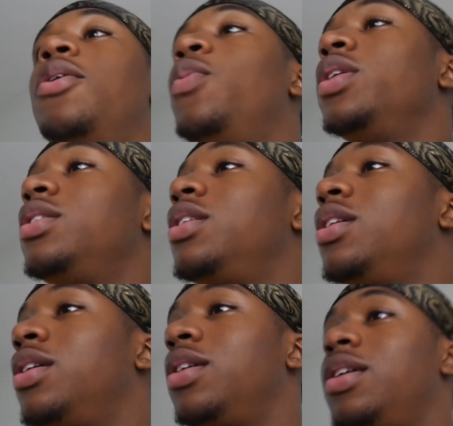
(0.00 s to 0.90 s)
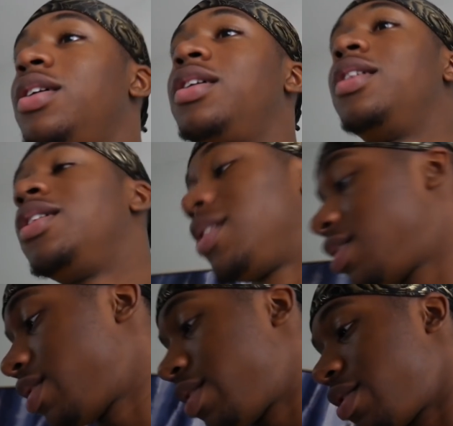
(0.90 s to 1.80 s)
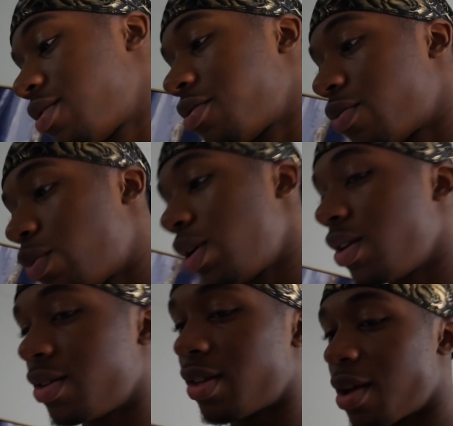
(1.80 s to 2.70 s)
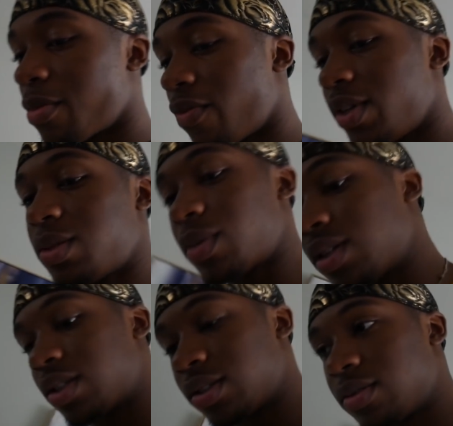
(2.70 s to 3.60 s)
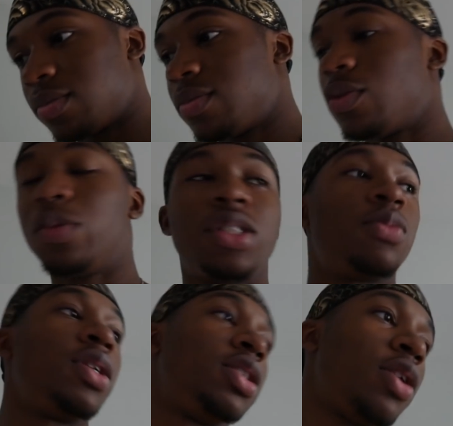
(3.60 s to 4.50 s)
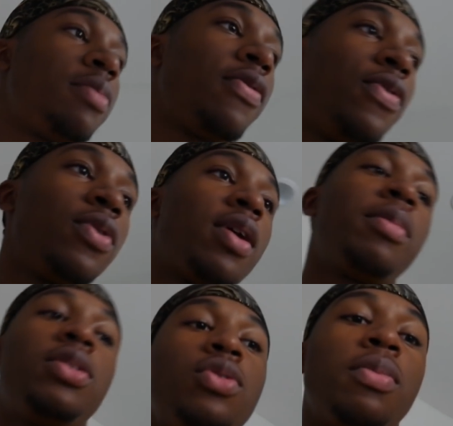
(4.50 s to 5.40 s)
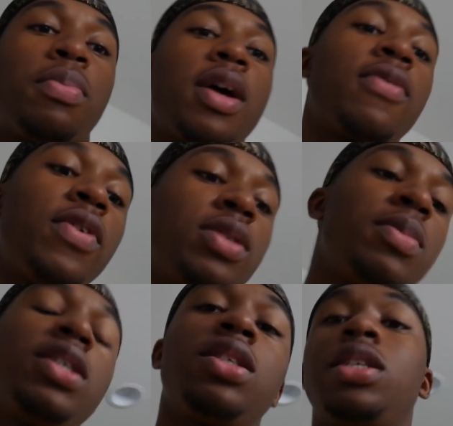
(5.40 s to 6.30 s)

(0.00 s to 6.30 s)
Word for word: what? Avocado face mask. What type of face oh, mask? What's the one that you had before? I'm not doing the black face mask